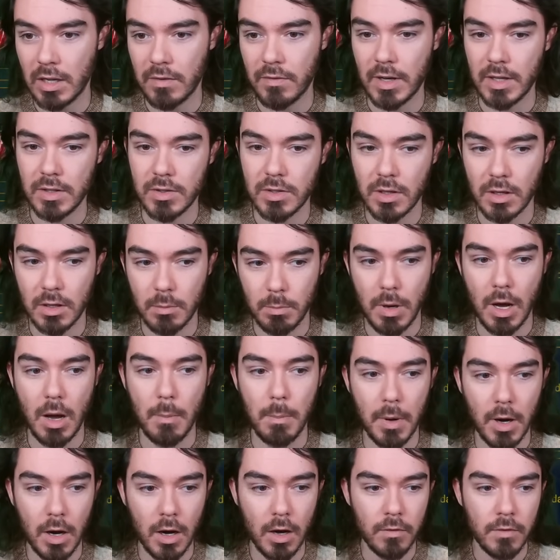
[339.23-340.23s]
events going to
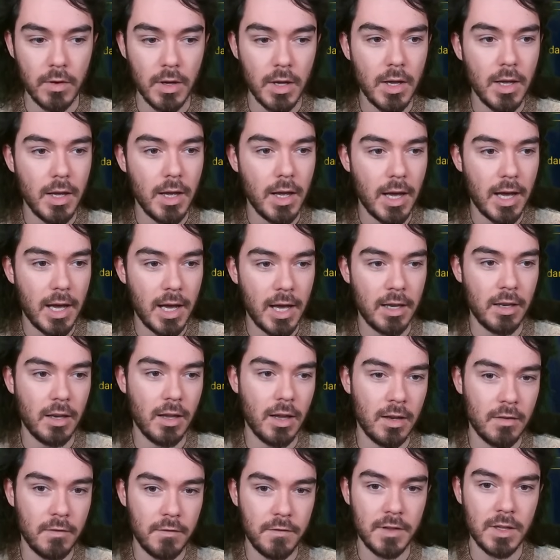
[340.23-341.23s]
pop off and
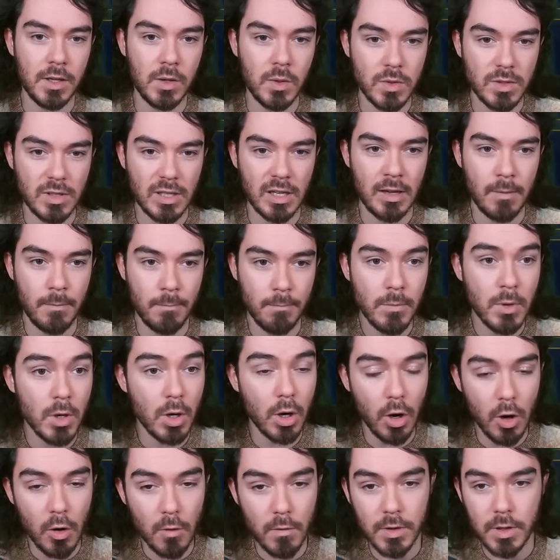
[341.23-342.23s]
and fuse him
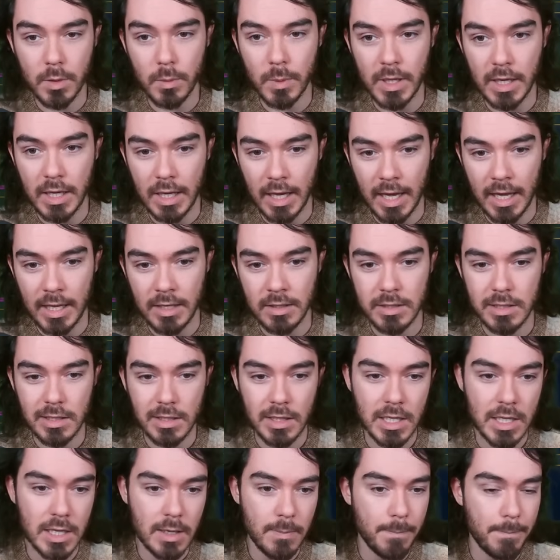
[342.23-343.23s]
over the weekend.
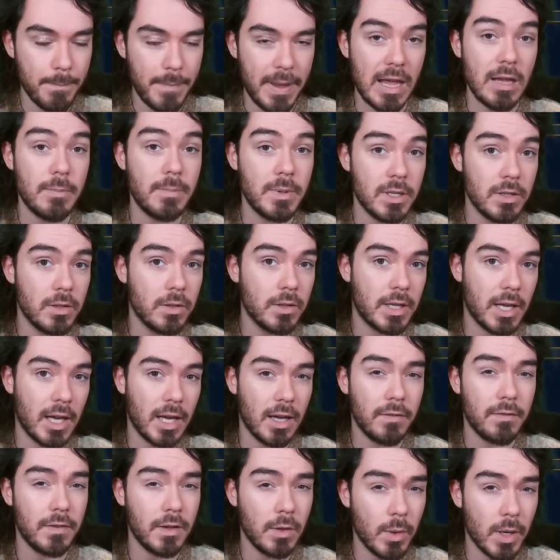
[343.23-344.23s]
Maybe you'll get
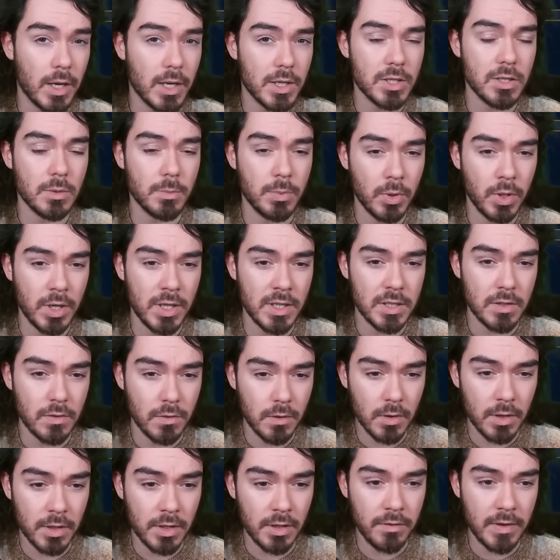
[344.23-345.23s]
a few extra points
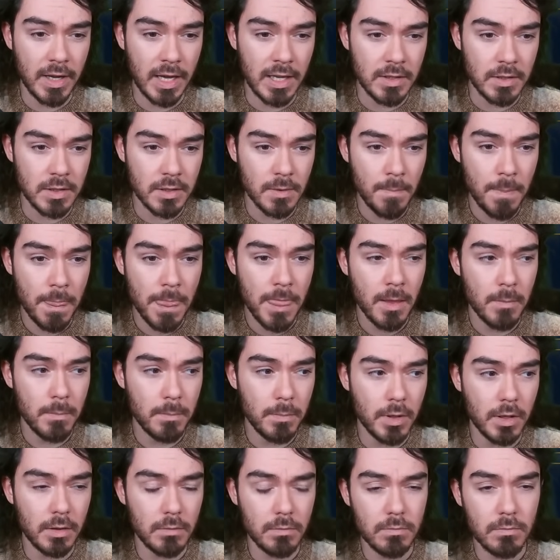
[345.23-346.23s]
for an event,
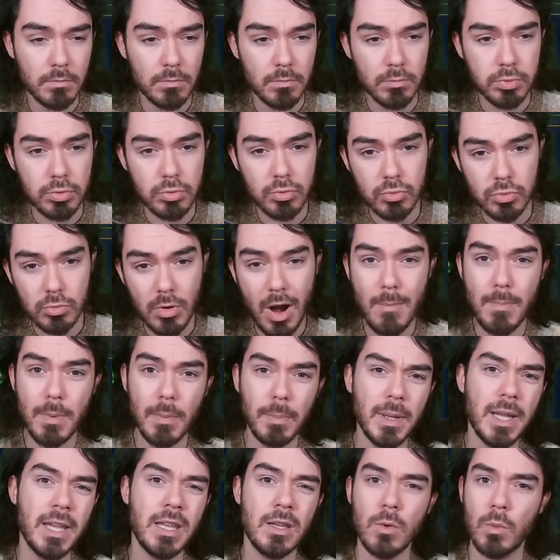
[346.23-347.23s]
but
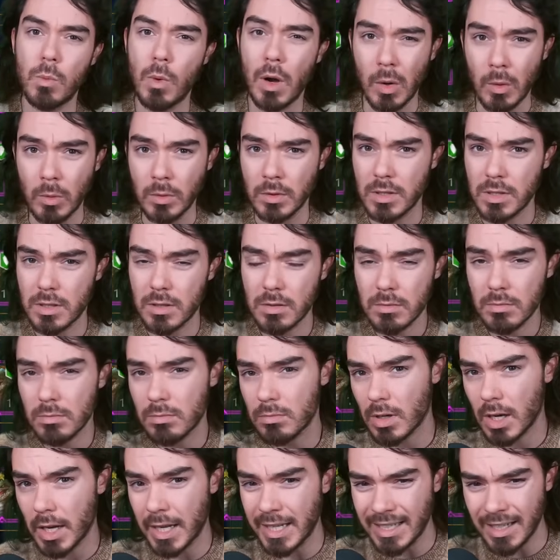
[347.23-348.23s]
probably you won't.
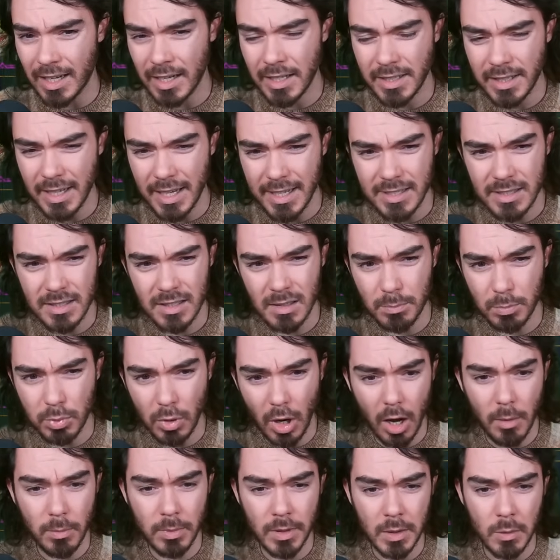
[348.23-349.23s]
I'd, I'd guess that
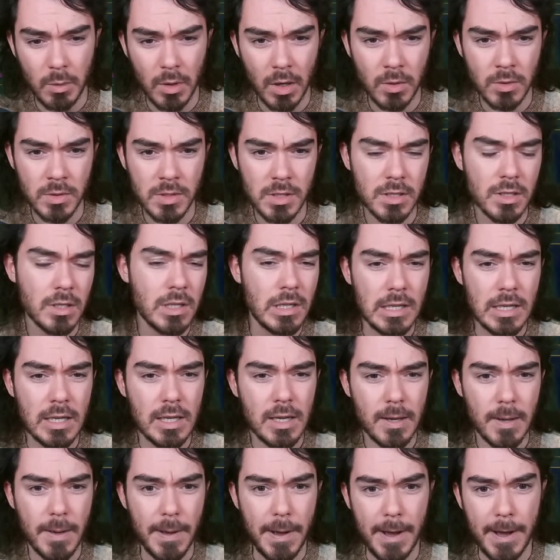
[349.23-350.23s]
probably won't.
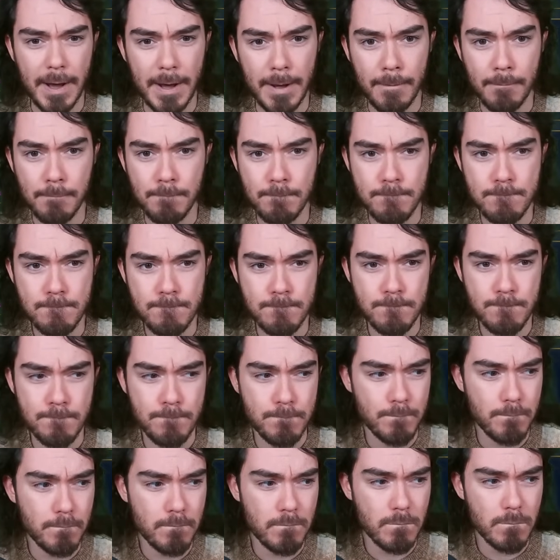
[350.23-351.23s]
Um,
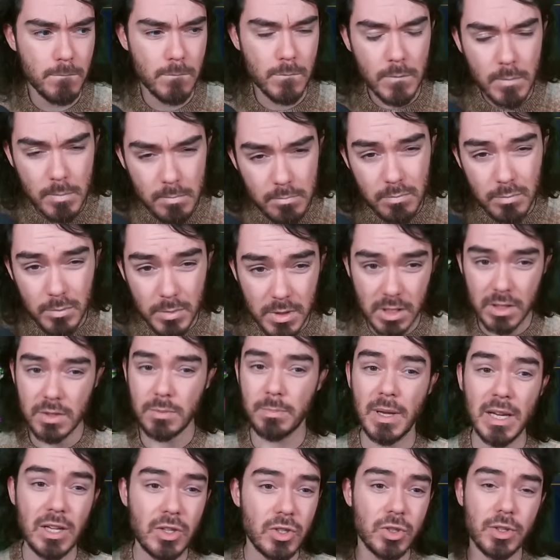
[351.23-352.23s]
just
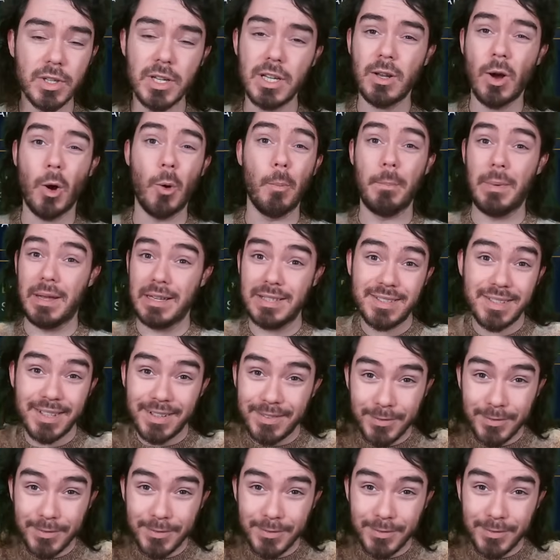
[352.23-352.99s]
make sure you don't miss it.